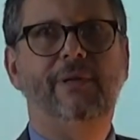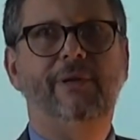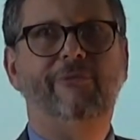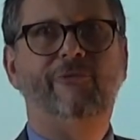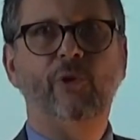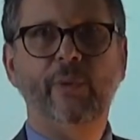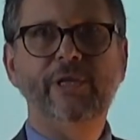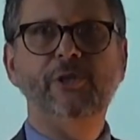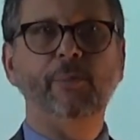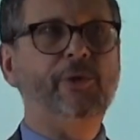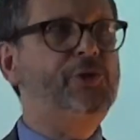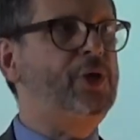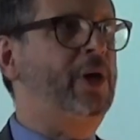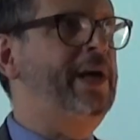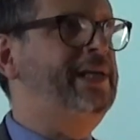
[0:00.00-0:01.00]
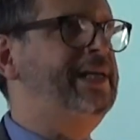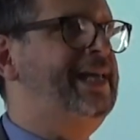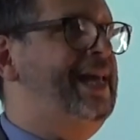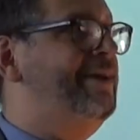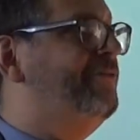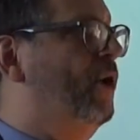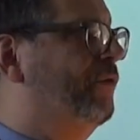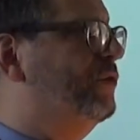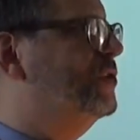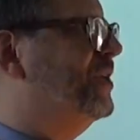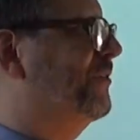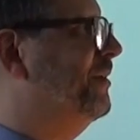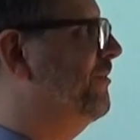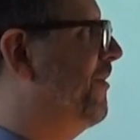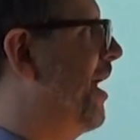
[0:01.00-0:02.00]
for a reasonable jury to give over
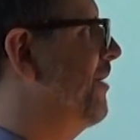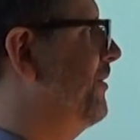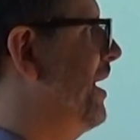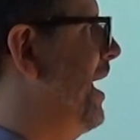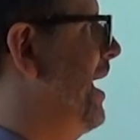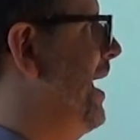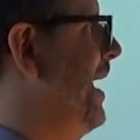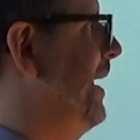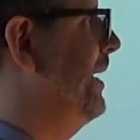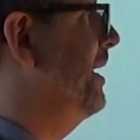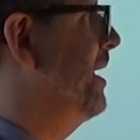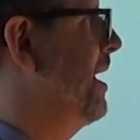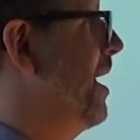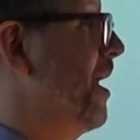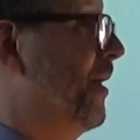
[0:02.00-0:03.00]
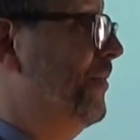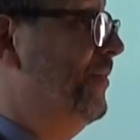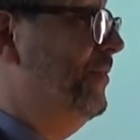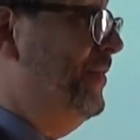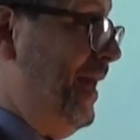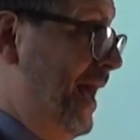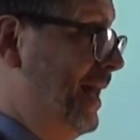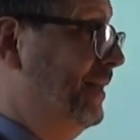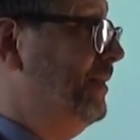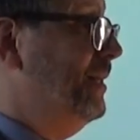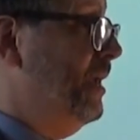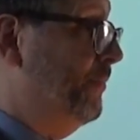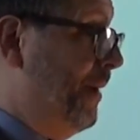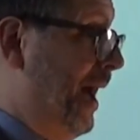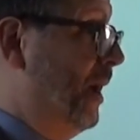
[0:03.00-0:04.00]
75K, then
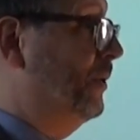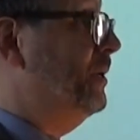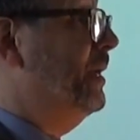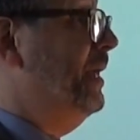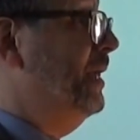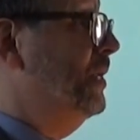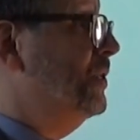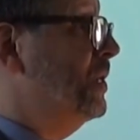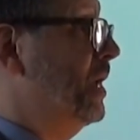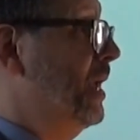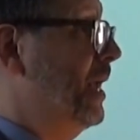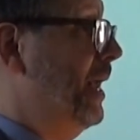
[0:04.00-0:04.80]
the amount is